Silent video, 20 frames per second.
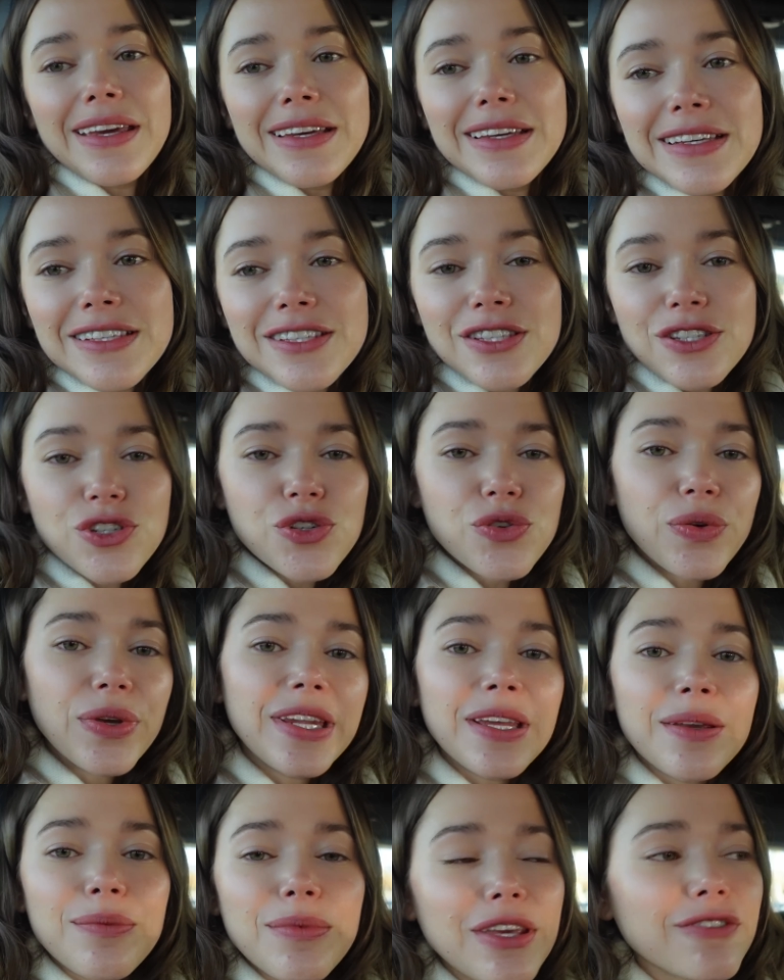is
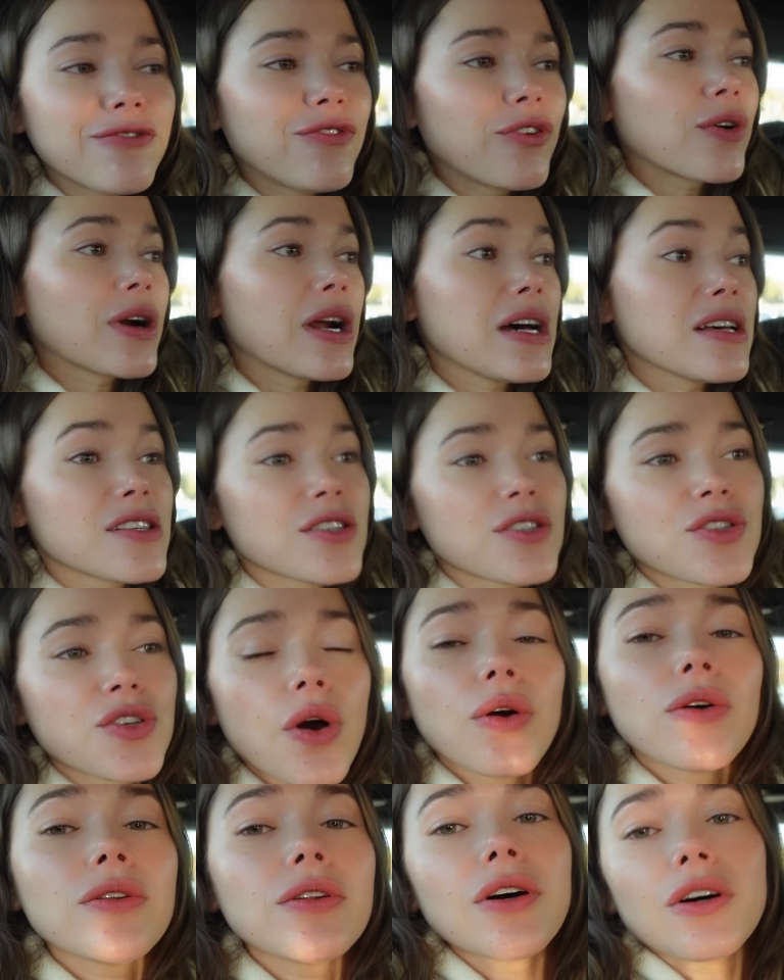treating me for a
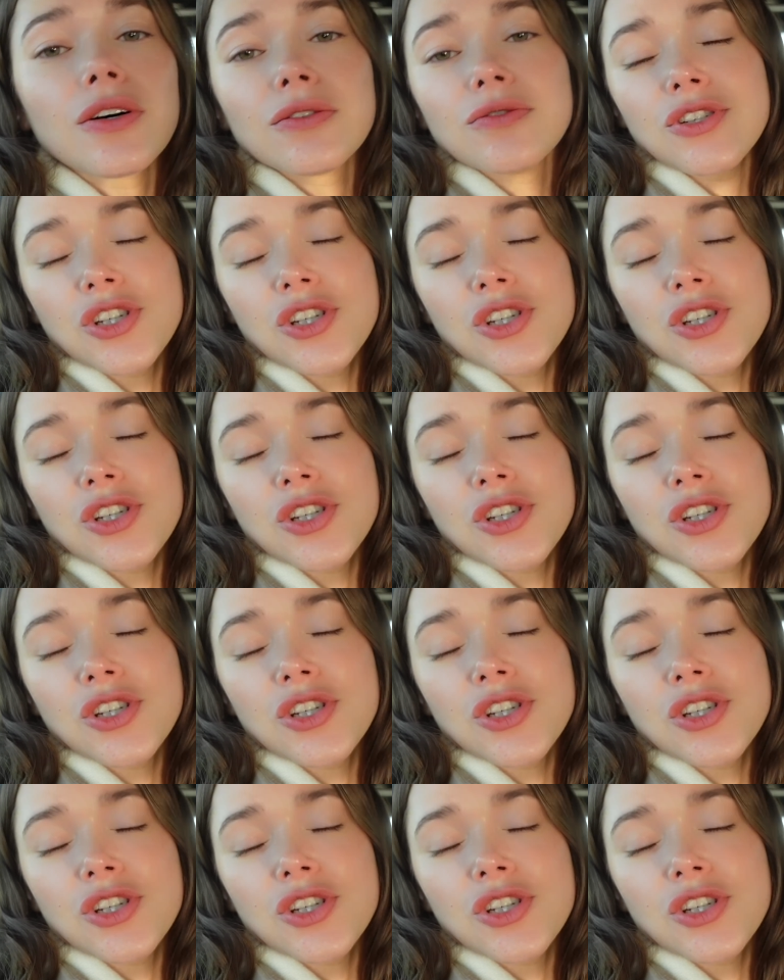solo